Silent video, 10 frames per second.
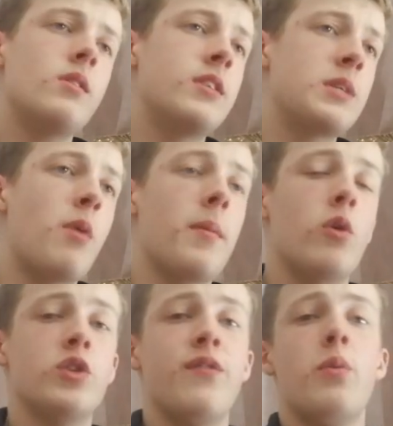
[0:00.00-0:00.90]
So that's part of
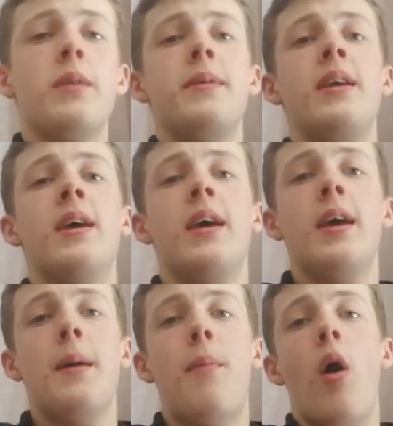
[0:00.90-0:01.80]
my goal. So if you want to be
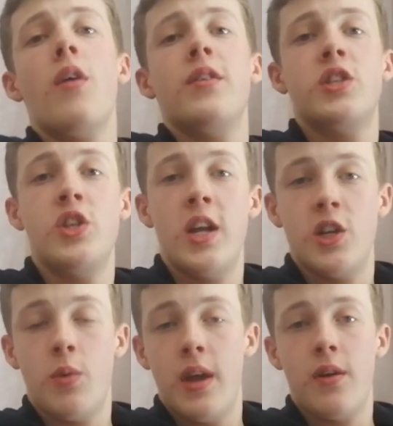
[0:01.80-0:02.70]
part of this
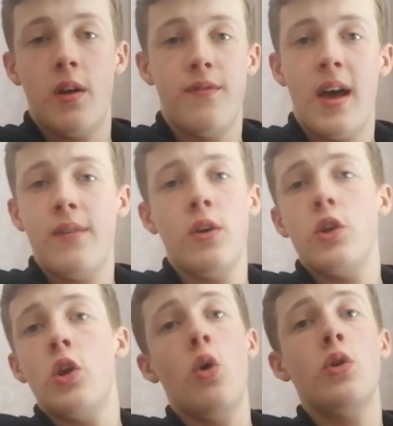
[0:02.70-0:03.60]
Agenda 2035,
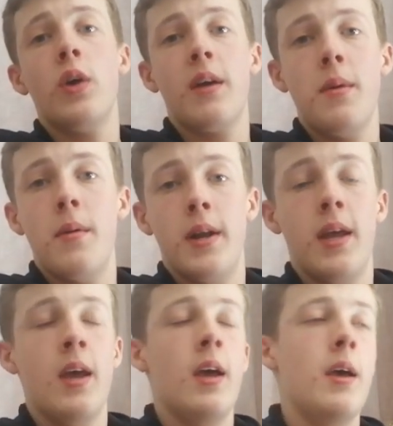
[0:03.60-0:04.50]
no, don't give me
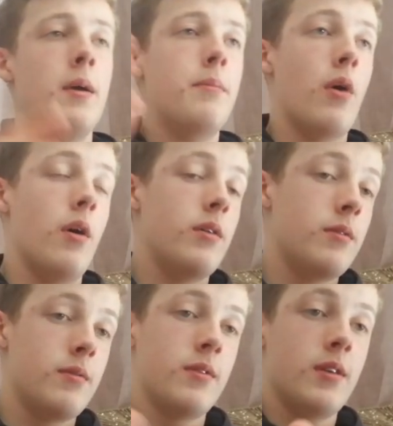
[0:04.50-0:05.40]
money, but
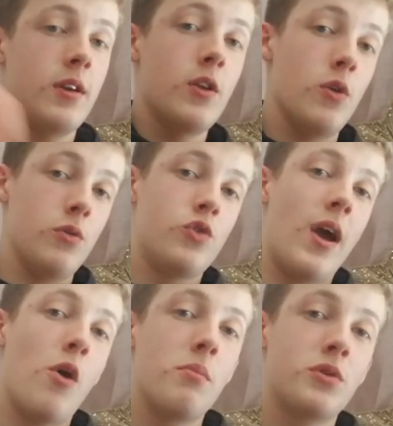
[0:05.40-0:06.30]
you know,
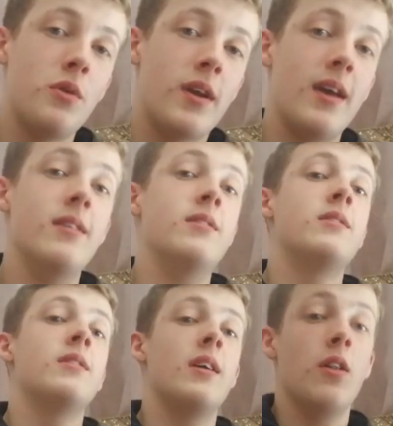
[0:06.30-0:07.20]
try homeschool your
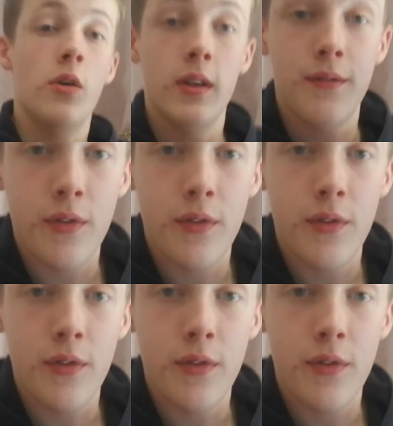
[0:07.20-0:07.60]
kids and long live